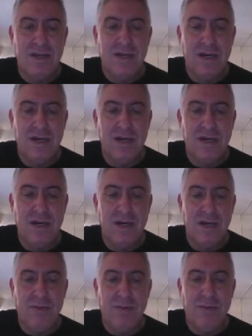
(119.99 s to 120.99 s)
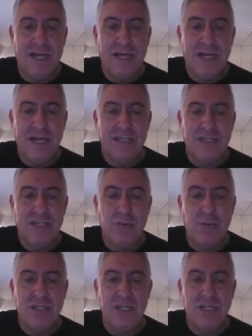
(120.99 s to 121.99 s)
and we'll ask a
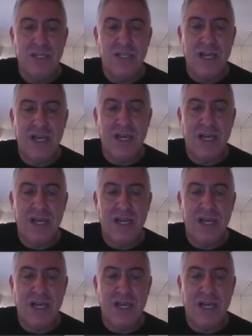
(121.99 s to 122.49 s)
question like,